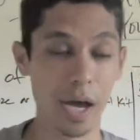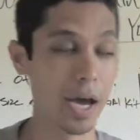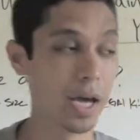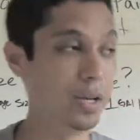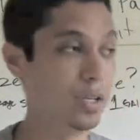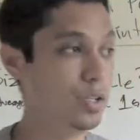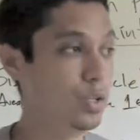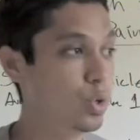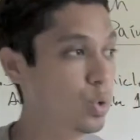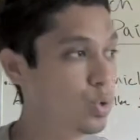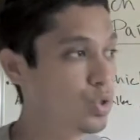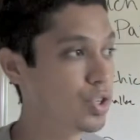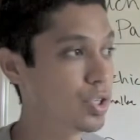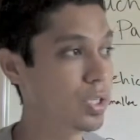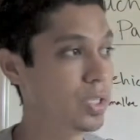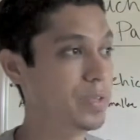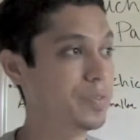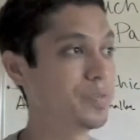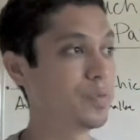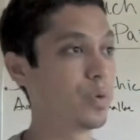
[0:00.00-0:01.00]
And
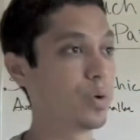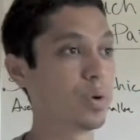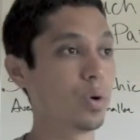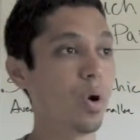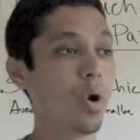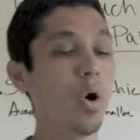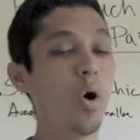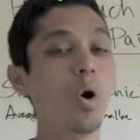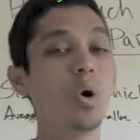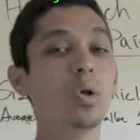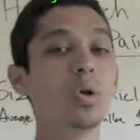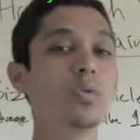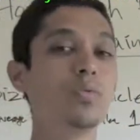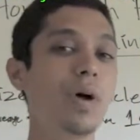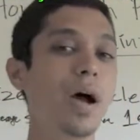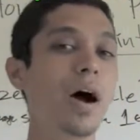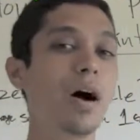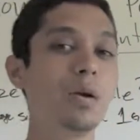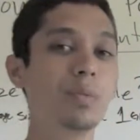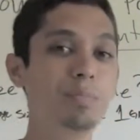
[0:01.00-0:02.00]
usually for an
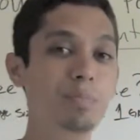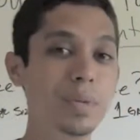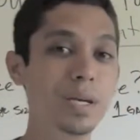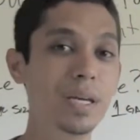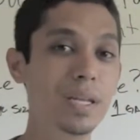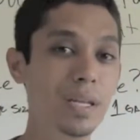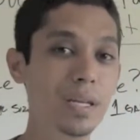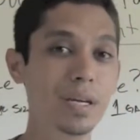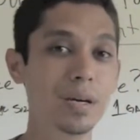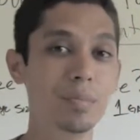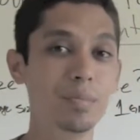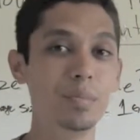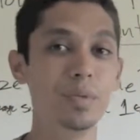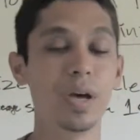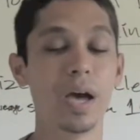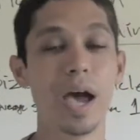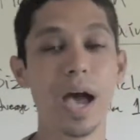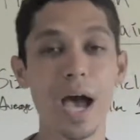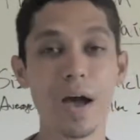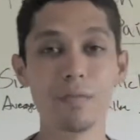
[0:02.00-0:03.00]
all-around medium
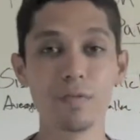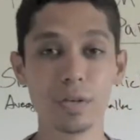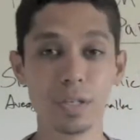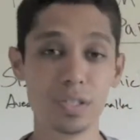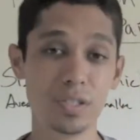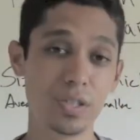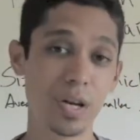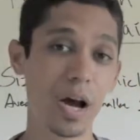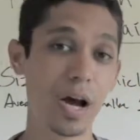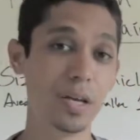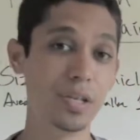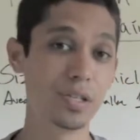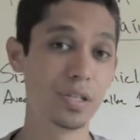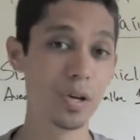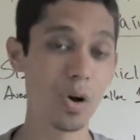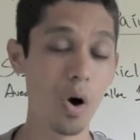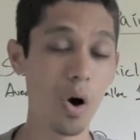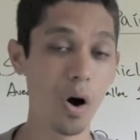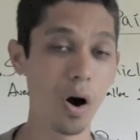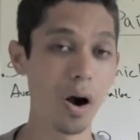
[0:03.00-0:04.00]
to average
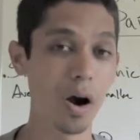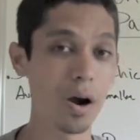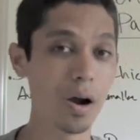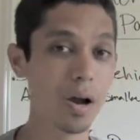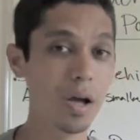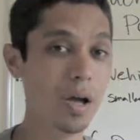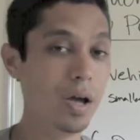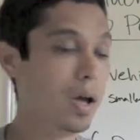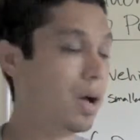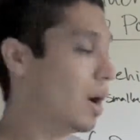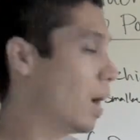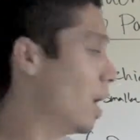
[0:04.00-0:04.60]
size car,